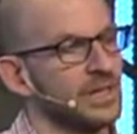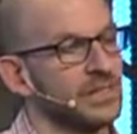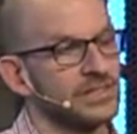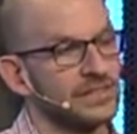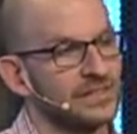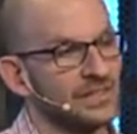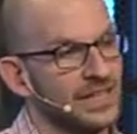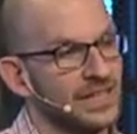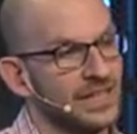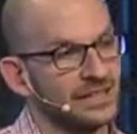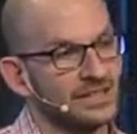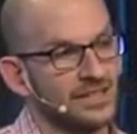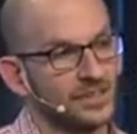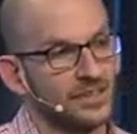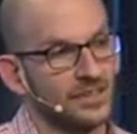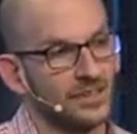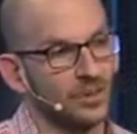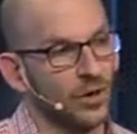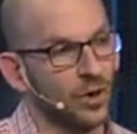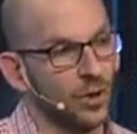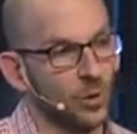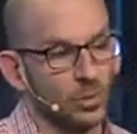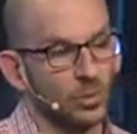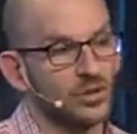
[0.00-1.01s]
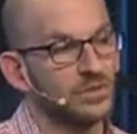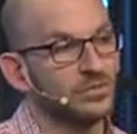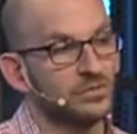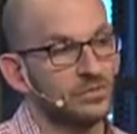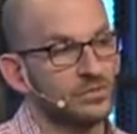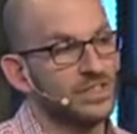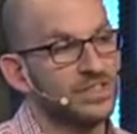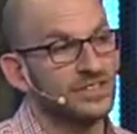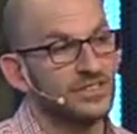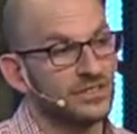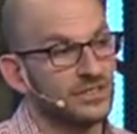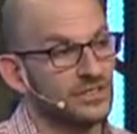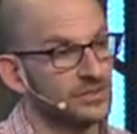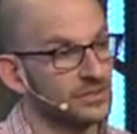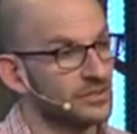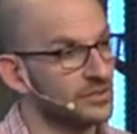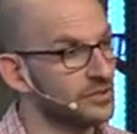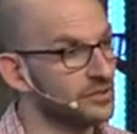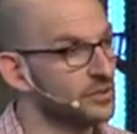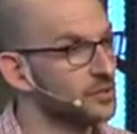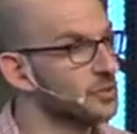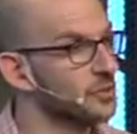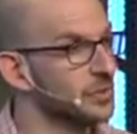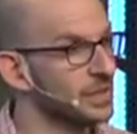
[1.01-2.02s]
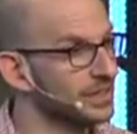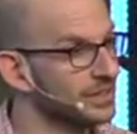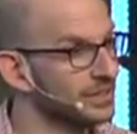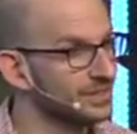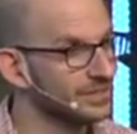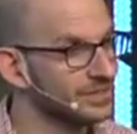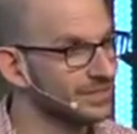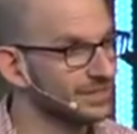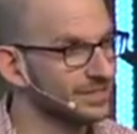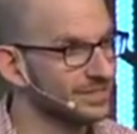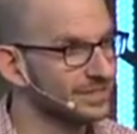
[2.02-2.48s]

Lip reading: It's the only reason to do it.